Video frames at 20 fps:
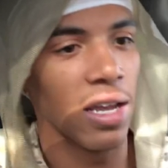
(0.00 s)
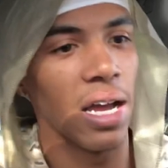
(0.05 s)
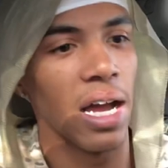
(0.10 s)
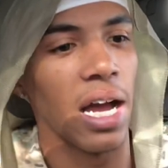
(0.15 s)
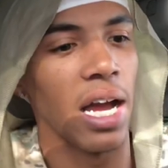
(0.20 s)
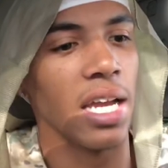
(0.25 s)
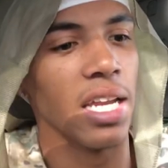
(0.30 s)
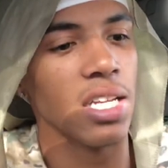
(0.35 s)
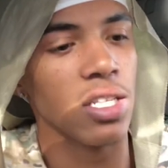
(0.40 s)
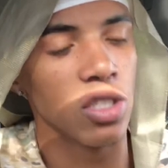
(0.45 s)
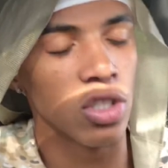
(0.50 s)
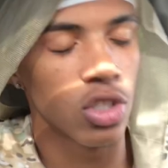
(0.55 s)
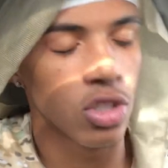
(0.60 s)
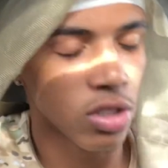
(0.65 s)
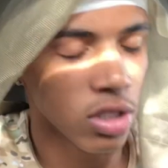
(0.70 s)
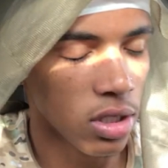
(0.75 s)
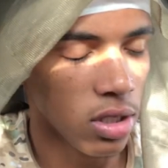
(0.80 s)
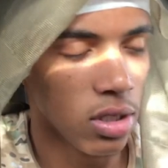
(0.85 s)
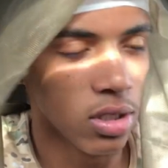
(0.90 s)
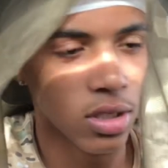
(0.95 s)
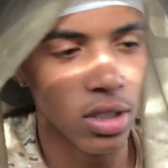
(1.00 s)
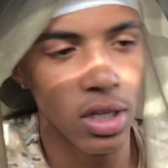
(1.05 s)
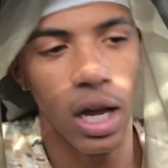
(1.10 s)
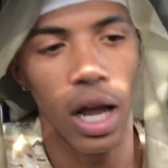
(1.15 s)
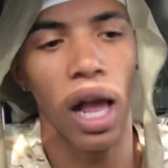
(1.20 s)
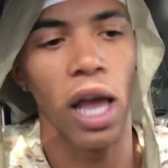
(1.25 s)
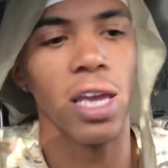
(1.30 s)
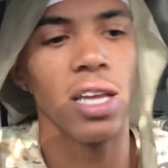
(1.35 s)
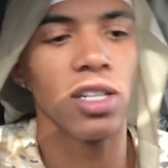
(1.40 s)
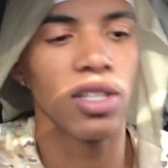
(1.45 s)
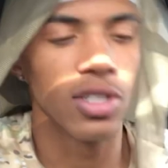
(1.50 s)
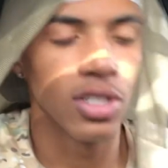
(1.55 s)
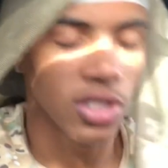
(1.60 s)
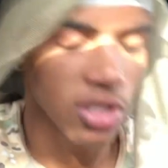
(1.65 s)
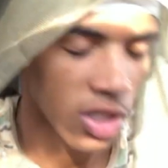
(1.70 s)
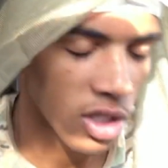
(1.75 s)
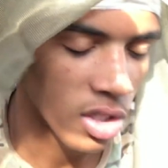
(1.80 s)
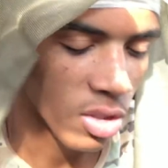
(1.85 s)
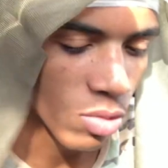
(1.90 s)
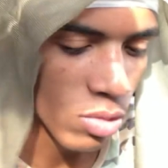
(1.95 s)
I hit the
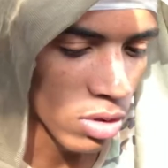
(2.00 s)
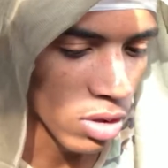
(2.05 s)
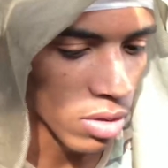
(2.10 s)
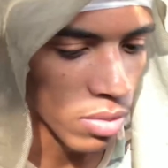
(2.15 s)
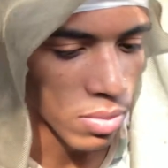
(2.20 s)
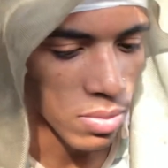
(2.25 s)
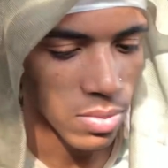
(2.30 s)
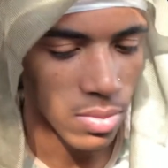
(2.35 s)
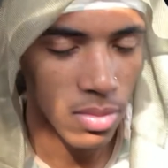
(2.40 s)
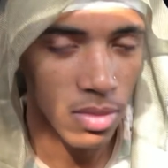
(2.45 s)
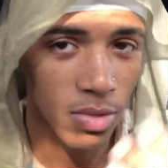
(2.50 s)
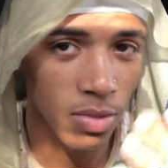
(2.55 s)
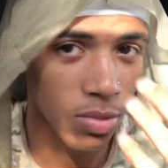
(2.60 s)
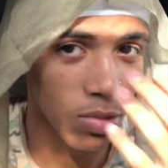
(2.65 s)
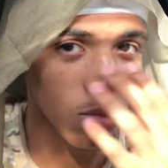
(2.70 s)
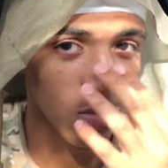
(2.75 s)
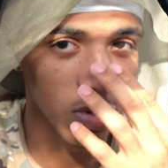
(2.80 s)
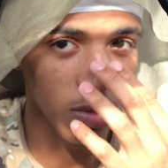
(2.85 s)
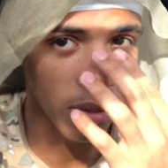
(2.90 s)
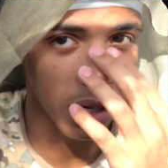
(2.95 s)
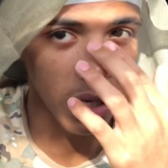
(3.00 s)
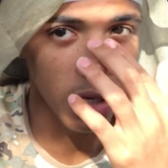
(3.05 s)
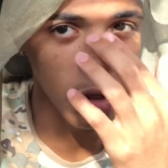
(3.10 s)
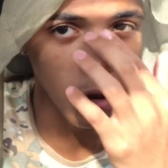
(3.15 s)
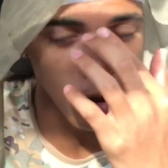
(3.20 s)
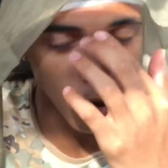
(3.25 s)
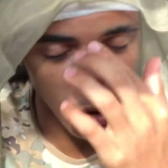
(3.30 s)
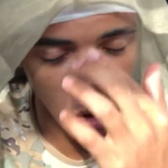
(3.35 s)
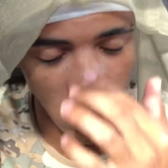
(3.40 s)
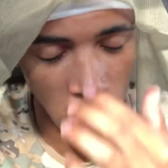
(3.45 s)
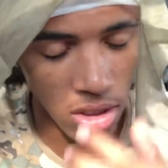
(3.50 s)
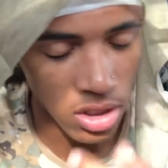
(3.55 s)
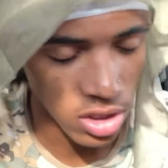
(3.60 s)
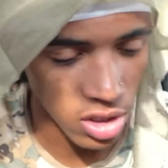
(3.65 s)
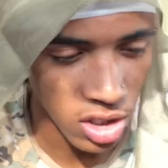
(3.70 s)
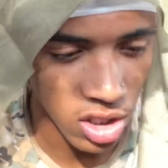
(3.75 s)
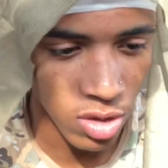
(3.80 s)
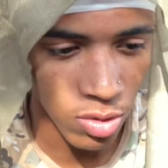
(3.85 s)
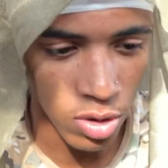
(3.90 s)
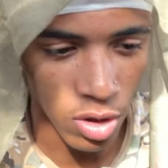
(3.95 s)
steering wheel with my nose, hit the
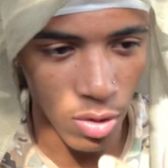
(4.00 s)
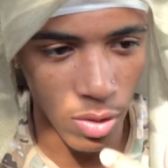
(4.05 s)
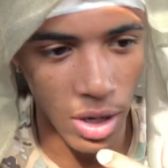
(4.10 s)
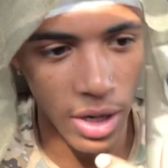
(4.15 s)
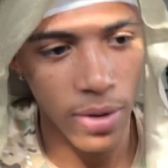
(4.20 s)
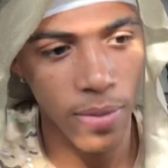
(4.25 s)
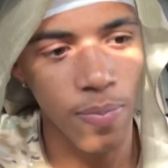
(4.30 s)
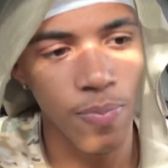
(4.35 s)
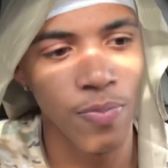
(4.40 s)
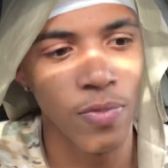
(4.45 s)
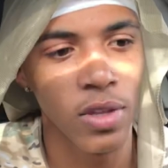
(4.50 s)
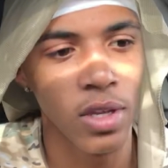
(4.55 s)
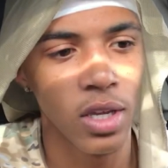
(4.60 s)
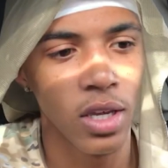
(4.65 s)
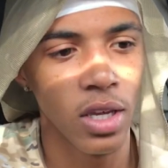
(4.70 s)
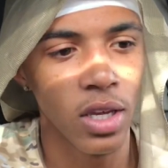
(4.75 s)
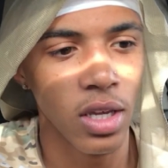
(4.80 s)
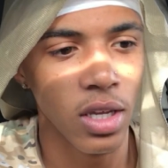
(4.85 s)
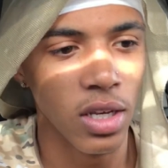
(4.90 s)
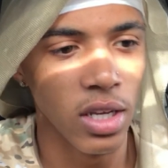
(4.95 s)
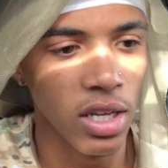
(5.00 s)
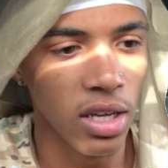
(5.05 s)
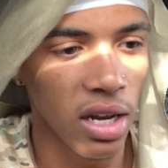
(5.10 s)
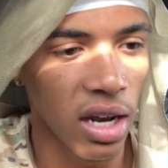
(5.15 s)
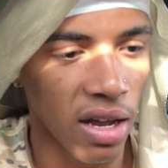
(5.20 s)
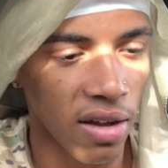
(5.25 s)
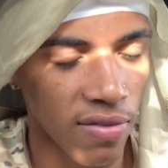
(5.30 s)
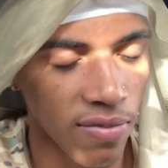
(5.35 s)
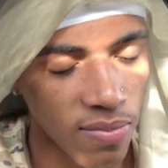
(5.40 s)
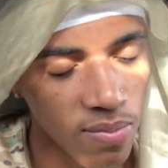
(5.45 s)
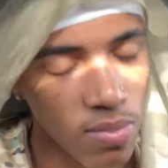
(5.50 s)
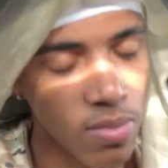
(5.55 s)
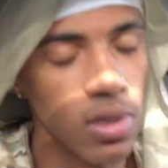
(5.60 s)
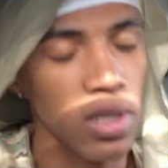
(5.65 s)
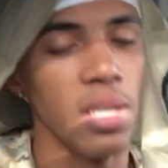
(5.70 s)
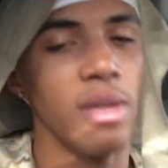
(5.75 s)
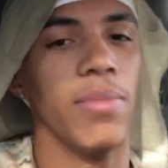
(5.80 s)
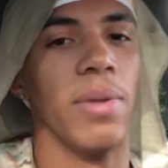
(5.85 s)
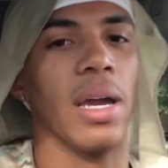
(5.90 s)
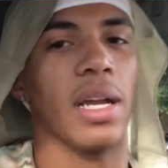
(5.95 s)
steering wheel, right? Then I
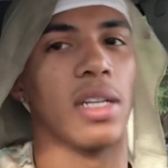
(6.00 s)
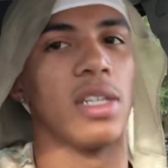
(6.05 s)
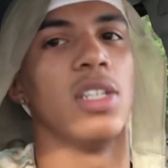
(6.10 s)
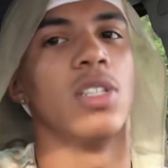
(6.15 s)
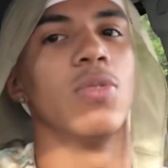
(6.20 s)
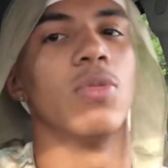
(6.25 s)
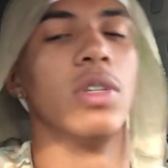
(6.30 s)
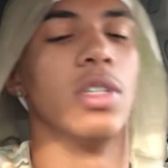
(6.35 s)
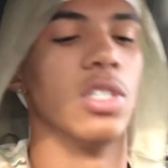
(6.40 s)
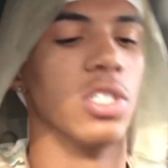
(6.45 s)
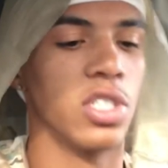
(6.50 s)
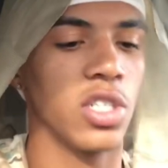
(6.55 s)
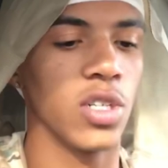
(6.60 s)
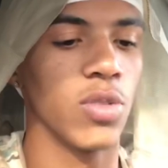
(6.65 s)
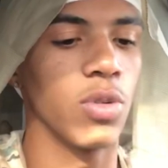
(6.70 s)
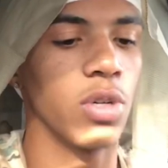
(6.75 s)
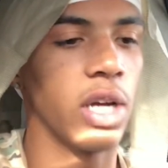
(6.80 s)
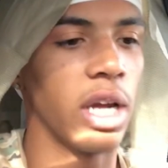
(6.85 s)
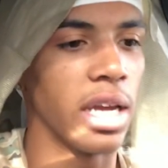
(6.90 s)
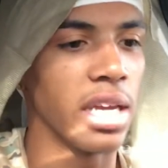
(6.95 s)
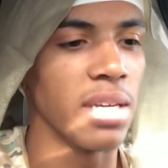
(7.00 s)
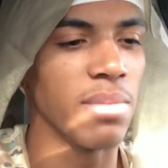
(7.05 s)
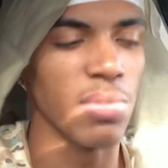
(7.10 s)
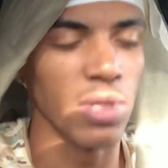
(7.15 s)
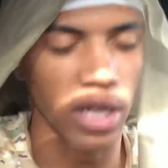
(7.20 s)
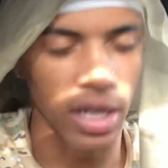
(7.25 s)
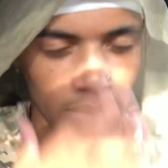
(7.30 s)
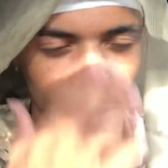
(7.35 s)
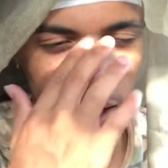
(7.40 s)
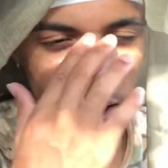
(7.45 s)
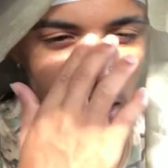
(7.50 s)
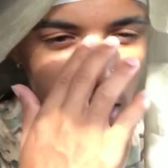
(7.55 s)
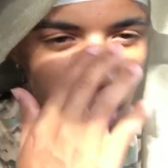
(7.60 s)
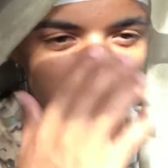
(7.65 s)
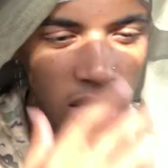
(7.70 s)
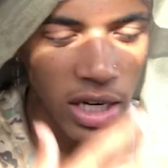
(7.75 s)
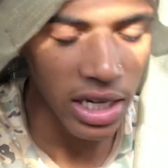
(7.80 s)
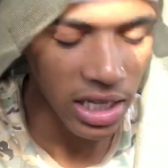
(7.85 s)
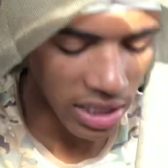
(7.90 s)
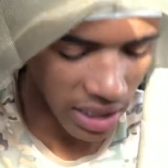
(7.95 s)
hit back this way. The steering wheel had hit me like right
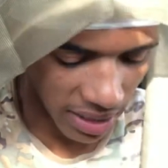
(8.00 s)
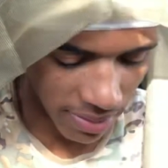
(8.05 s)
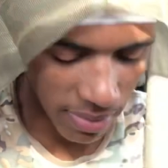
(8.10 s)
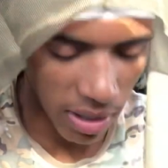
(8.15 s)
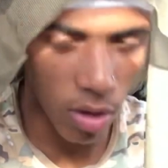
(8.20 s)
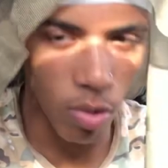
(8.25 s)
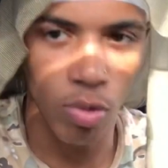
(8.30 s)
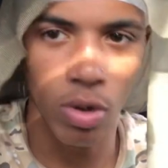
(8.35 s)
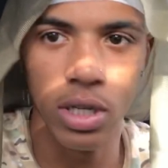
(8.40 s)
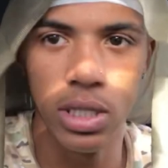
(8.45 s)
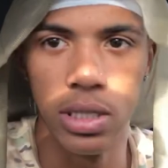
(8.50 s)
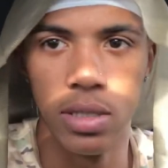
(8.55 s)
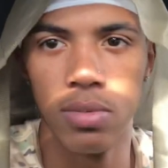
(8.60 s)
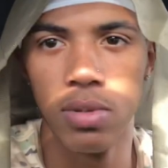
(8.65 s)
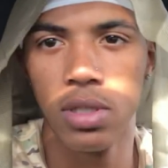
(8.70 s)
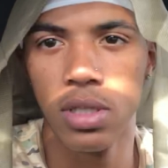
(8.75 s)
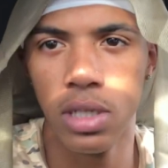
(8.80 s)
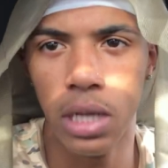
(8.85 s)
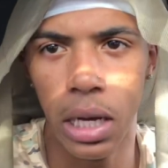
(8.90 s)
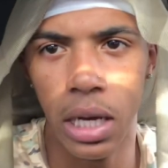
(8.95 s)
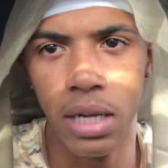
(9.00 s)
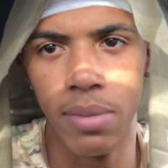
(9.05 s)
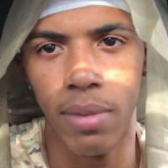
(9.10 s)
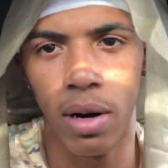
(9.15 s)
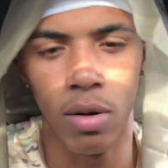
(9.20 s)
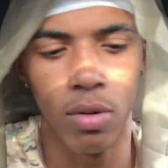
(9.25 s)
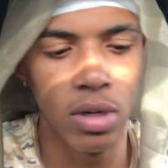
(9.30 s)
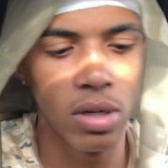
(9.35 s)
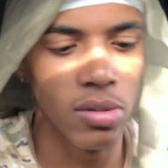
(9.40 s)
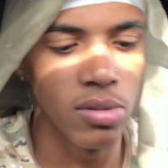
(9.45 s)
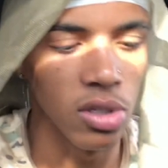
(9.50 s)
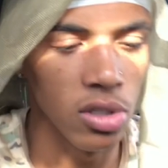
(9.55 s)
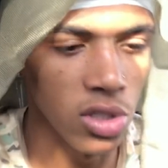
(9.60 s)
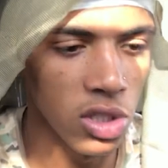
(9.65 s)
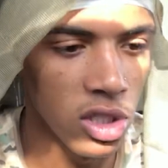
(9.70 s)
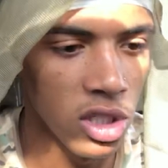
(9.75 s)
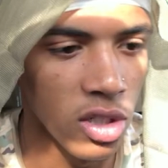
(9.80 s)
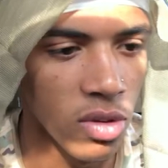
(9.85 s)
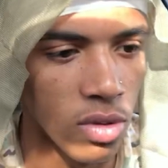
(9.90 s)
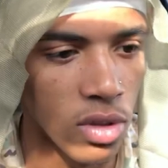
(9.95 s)
here and like my ribs. I hit my ribs on the
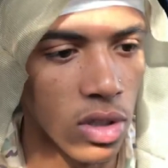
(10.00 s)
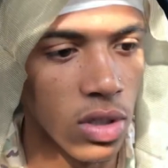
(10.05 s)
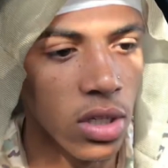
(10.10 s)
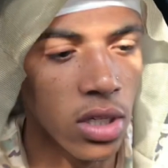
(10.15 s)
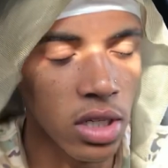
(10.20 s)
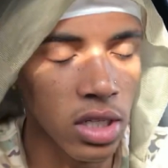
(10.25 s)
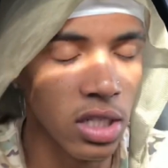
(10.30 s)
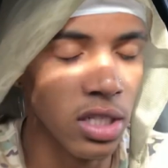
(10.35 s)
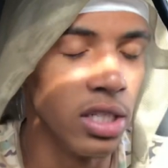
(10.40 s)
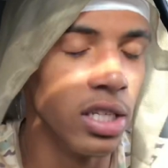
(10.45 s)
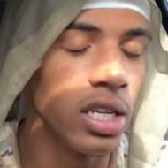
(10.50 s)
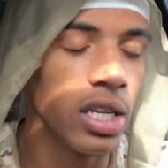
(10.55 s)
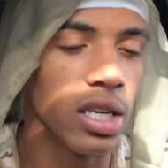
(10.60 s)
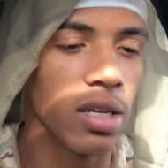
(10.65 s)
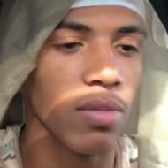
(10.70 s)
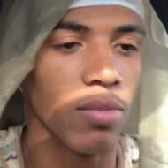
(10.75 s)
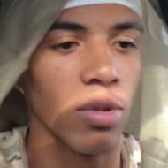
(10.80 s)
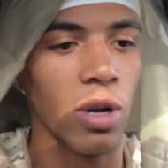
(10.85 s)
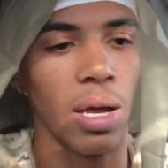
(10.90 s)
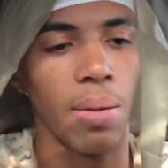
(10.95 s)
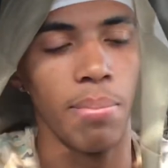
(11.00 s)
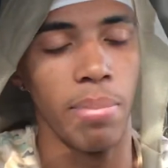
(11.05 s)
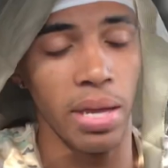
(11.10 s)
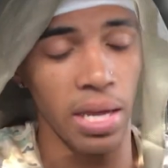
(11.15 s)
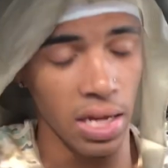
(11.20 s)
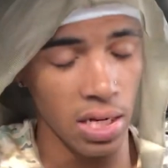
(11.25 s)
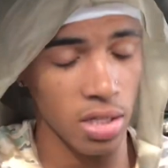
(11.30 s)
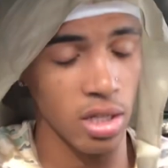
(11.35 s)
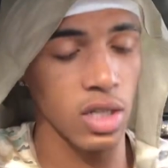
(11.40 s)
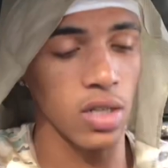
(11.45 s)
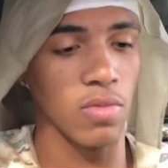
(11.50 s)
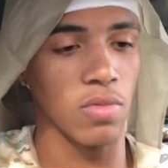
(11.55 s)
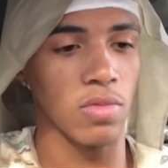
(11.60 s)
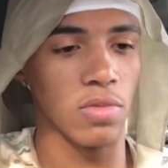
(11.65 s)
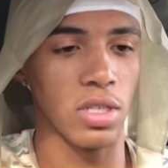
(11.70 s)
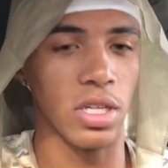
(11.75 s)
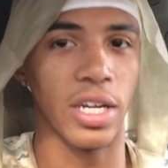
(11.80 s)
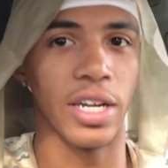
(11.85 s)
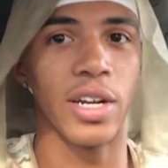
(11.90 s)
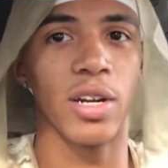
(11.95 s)
steering wheel. Then when I backed up,
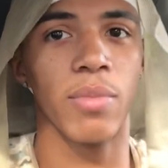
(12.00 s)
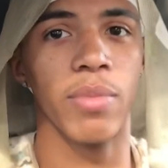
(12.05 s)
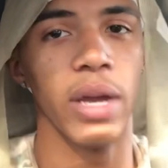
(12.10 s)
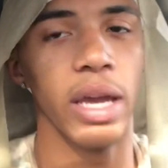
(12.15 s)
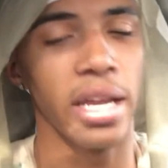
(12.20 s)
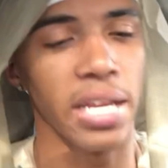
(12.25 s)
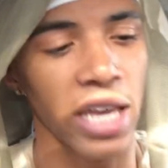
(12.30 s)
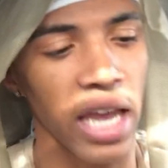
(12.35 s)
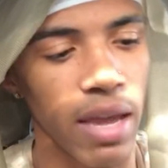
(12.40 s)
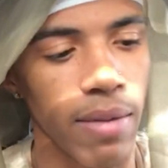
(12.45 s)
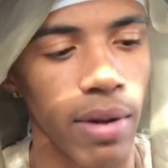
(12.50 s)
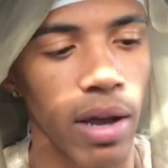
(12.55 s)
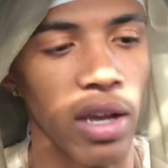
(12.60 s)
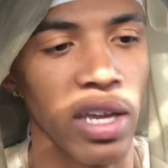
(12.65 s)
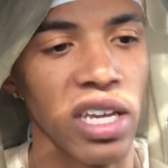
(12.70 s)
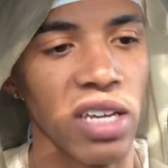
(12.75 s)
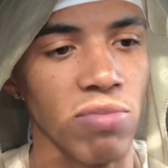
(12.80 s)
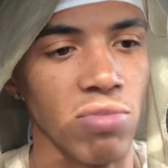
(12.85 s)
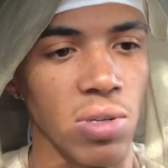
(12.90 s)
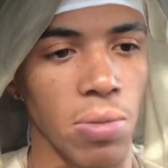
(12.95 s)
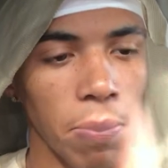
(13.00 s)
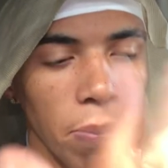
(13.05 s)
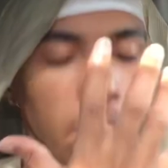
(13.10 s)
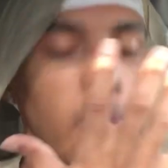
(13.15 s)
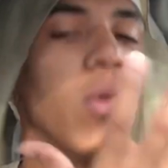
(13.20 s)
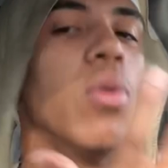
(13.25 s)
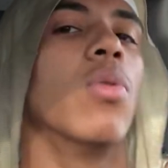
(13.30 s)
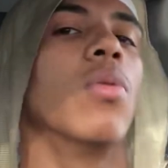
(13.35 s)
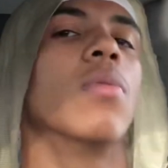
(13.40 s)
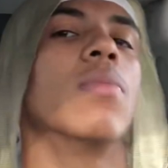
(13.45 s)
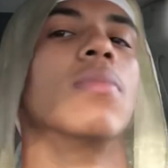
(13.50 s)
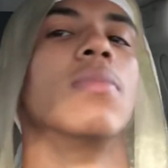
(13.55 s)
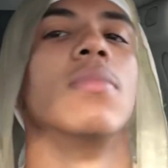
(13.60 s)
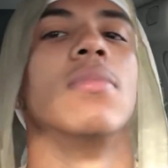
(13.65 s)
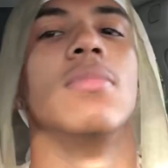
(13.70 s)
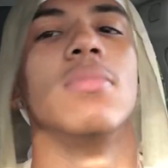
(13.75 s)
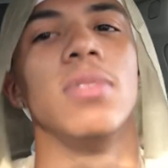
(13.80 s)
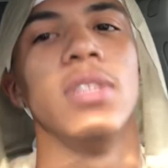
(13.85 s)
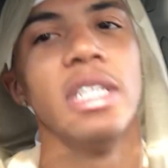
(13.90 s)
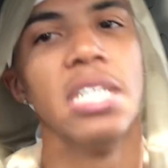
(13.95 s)
the airbag came out, hit me, boom,
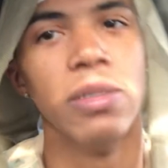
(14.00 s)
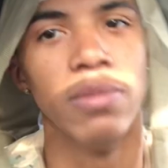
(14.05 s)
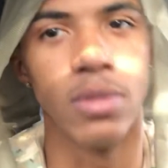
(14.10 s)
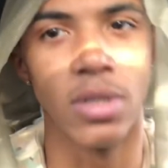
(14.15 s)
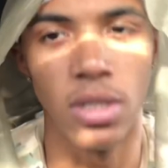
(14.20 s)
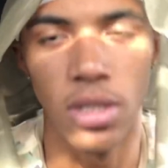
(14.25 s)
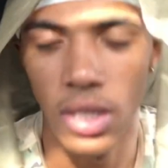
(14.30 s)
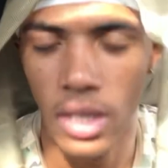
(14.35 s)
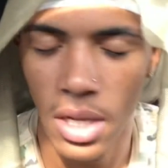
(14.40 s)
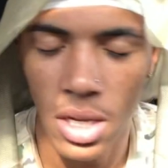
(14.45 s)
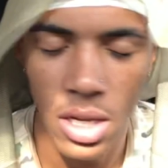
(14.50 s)
hit me.